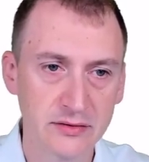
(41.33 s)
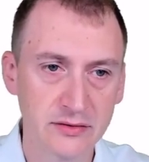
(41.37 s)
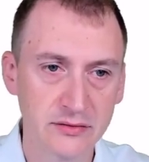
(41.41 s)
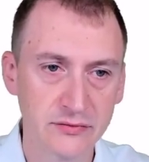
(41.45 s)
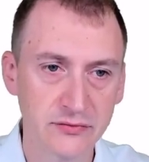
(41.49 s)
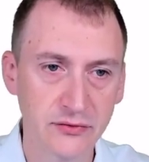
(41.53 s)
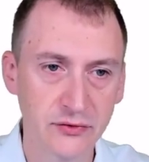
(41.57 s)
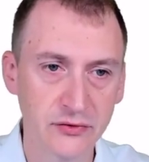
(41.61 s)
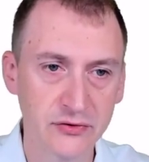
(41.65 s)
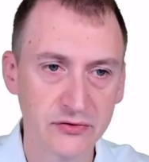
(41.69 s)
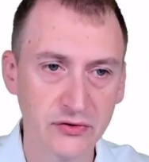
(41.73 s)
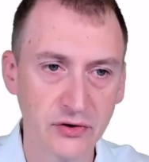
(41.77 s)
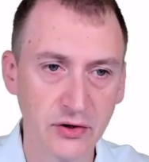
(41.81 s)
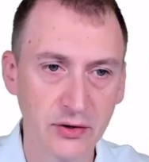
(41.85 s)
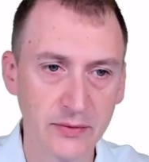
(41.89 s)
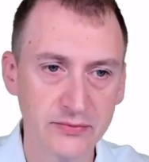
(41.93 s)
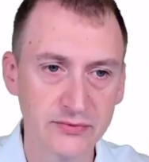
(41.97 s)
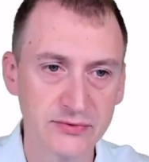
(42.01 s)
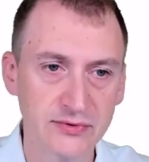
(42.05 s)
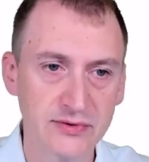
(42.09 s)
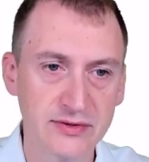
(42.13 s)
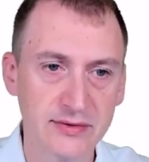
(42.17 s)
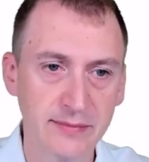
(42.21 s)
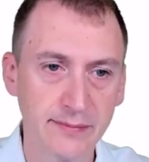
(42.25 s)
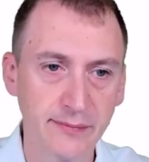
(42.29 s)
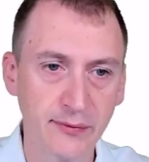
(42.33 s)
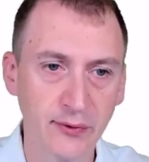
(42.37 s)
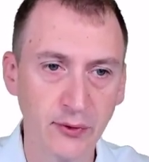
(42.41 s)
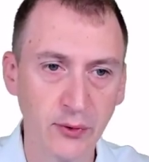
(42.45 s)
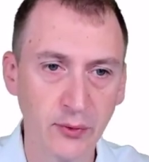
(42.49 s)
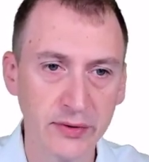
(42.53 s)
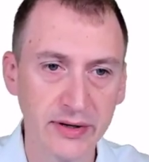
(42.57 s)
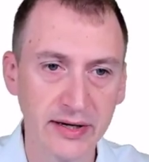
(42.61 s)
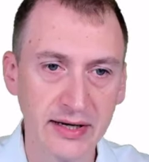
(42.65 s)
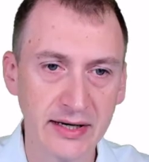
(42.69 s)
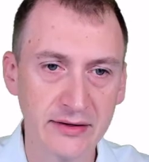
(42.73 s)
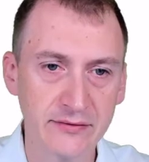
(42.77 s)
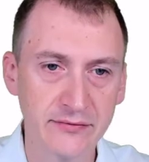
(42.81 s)
First option,
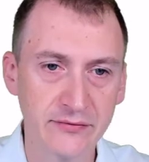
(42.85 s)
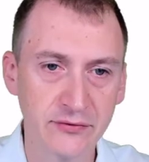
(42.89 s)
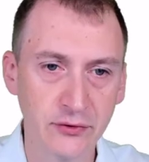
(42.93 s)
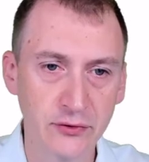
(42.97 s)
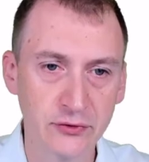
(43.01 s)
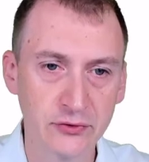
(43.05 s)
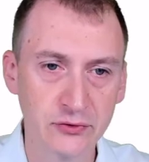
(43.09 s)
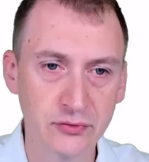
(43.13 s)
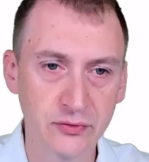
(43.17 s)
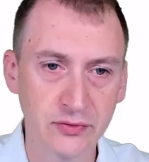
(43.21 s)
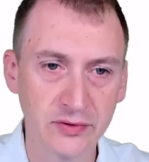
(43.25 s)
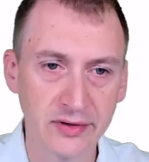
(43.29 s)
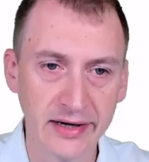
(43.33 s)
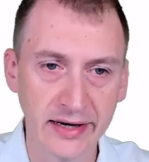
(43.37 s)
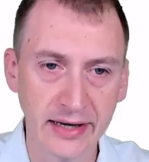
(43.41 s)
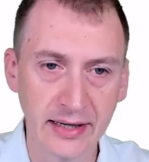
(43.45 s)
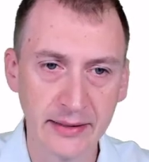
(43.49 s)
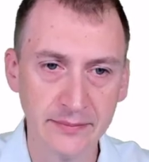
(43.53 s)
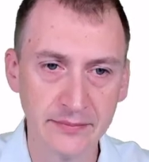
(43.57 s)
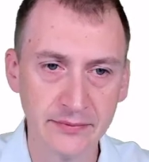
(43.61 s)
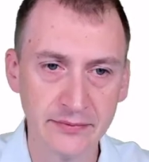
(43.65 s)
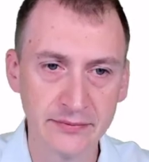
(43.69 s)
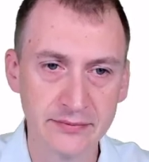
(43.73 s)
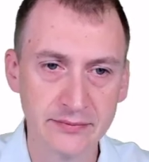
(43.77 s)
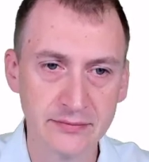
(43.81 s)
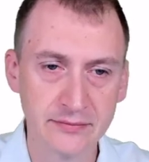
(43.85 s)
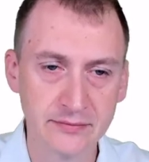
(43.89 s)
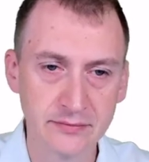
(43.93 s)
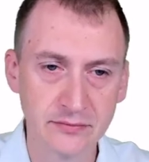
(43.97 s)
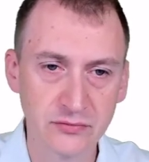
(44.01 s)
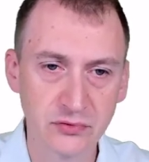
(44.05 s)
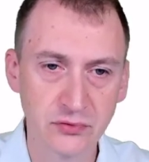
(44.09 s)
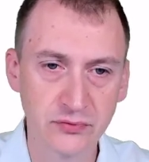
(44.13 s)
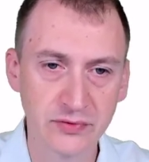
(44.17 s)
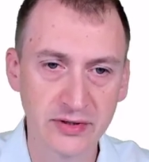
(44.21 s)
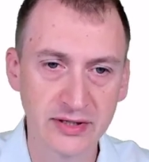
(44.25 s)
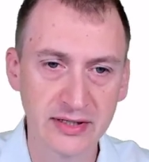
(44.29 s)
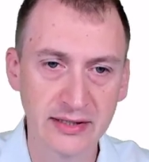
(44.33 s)
deploy a virtual lab,
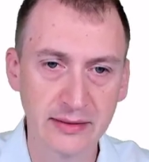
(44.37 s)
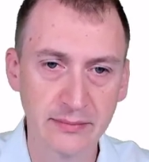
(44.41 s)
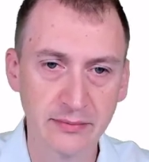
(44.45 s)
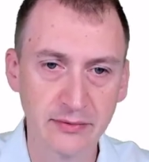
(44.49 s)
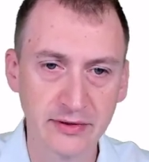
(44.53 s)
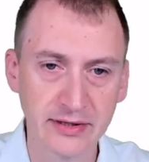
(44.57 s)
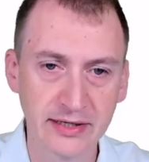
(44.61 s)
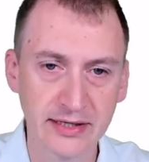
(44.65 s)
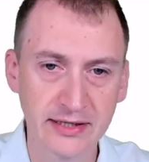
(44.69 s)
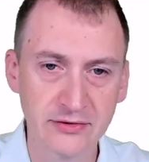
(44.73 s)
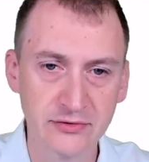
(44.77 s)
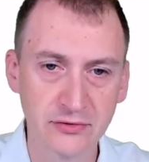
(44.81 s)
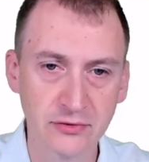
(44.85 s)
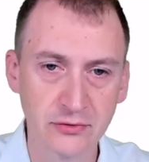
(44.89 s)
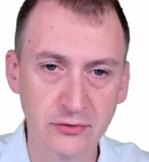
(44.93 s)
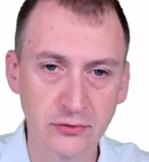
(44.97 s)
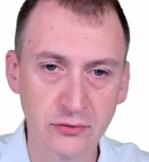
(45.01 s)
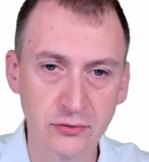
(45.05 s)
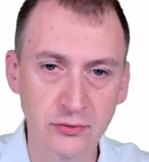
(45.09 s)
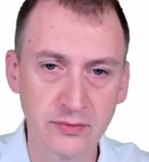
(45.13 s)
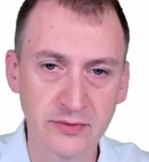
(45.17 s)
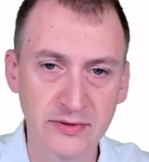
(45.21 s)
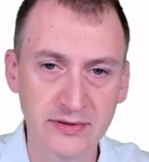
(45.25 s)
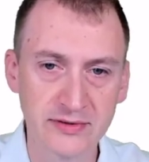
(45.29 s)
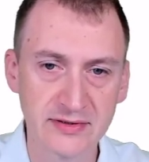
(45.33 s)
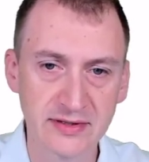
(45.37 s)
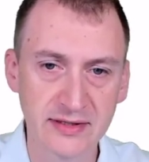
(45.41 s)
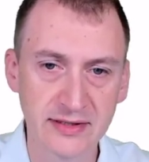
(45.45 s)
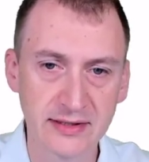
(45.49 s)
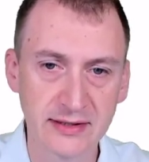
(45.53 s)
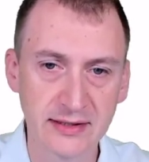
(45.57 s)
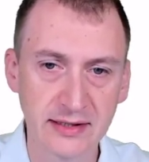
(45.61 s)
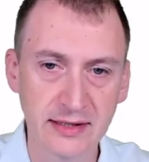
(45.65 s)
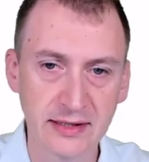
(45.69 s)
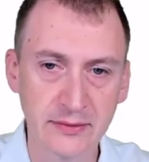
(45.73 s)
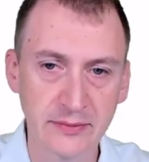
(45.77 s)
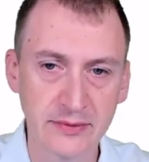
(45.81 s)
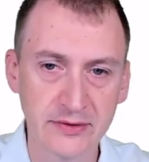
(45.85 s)
create application group
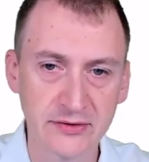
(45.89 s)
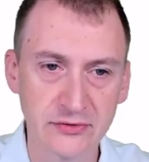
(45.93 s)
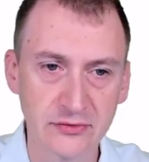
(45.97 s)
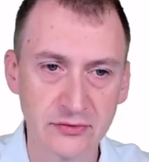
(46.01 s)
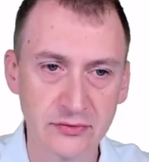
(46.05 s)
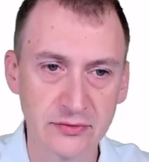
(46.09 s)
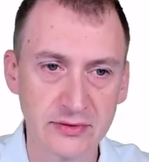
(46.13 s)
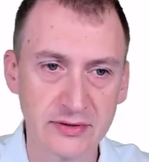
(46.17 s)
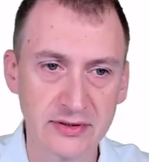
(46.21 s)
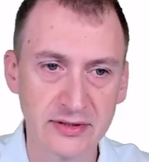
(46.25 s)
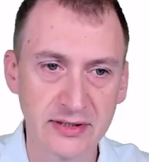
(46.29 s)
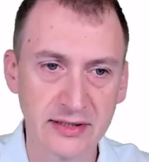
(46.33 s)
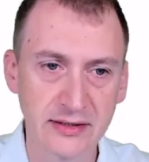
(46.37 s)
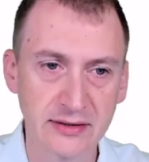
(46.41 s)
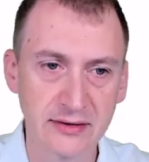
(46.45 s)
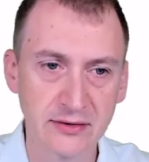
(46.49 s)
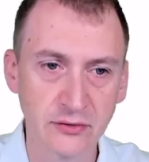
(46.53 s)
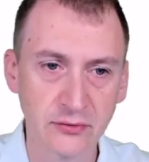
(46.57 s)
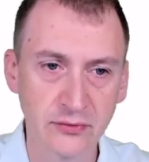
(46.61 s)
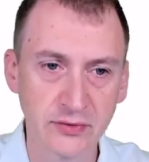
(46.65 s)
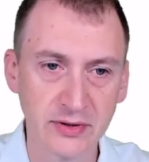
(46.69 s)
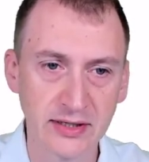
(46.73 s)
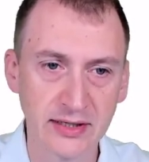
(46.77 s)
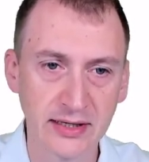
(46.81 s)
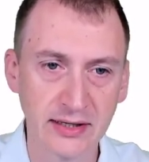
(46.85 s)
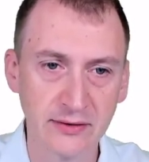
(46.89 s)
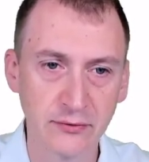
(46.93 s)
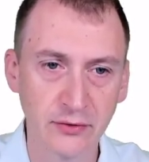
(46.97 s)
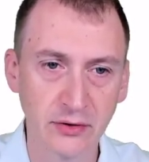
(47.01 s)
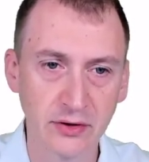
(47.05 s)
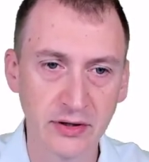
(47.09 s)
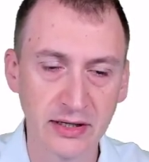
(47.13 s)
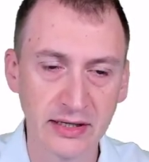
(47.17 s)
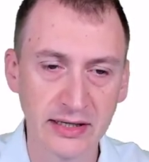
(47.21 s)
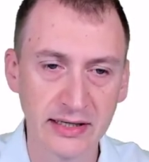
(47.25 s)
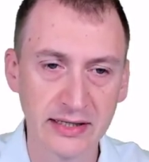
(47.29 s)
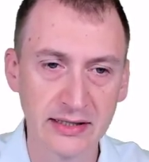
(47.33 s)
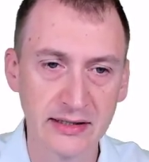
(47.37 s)
containing the database server, then create and
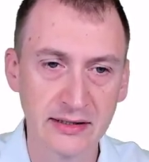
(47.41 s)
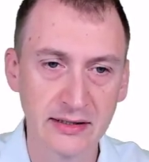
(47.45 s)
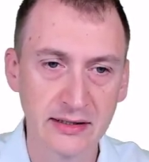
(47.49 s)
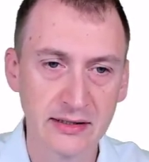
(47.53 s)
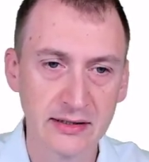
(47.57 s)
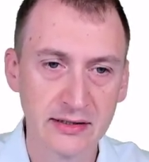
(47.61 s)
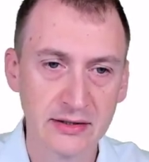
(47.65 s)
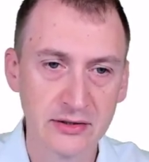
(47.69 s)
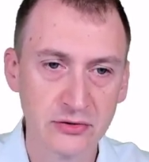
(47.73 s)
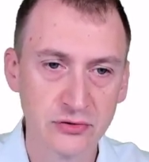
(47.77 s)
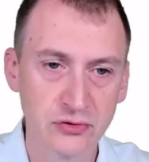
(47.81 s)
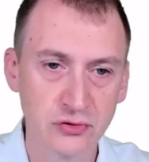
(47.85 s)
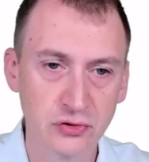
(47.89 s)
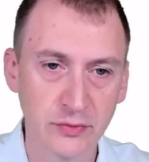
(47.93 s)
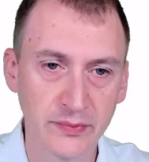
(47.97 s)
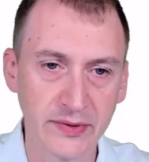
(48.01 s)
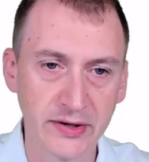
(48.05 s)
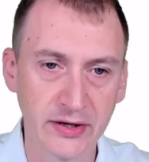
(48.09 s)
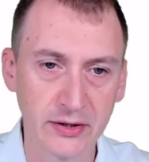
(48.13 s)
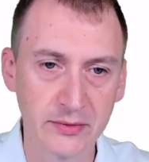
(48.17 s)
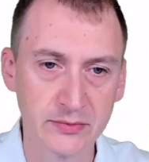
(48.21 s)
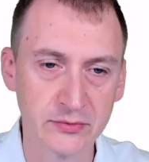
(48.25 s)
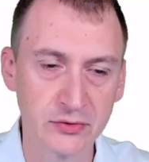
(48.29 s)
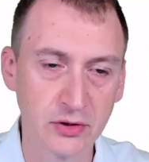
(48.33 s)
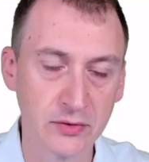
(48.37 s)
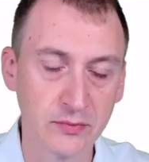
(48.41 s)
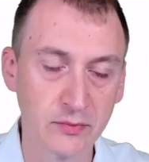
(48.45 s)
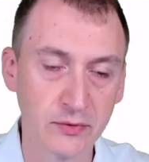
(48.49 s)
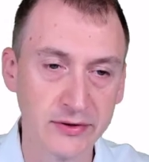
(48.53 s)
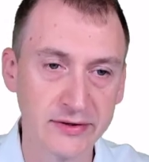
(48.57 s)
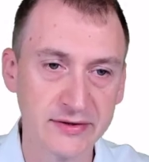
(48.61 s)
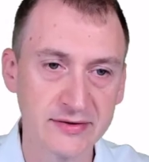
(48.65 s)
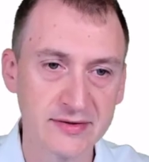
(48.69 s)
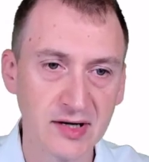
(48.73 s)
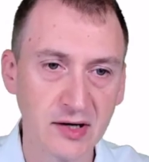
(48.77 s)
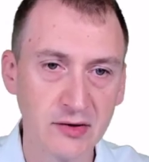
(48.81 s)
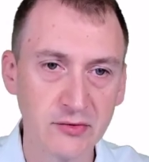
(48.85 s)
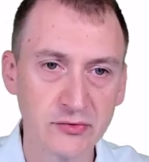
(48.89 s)
run a sure backup job. Well,
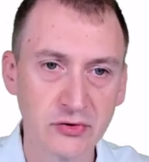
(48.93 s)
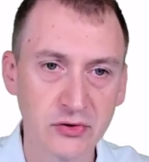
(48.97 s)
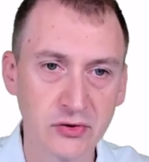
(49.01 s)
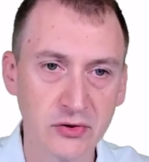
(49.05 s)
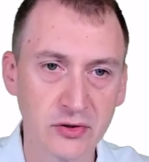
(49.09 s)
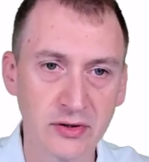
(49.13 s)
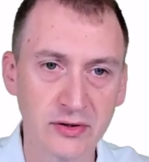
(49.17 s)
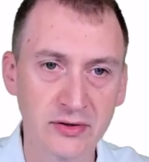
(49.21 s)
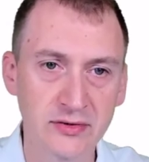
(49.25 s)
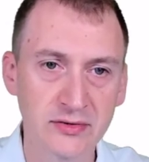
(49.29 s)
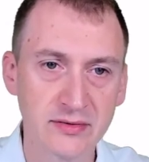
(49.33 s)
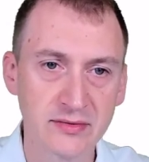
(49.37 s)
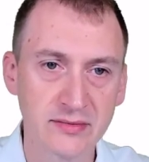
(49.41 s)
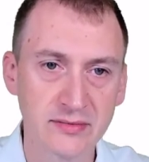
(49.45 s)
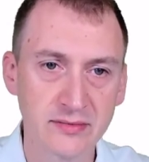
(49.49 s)
this sounds good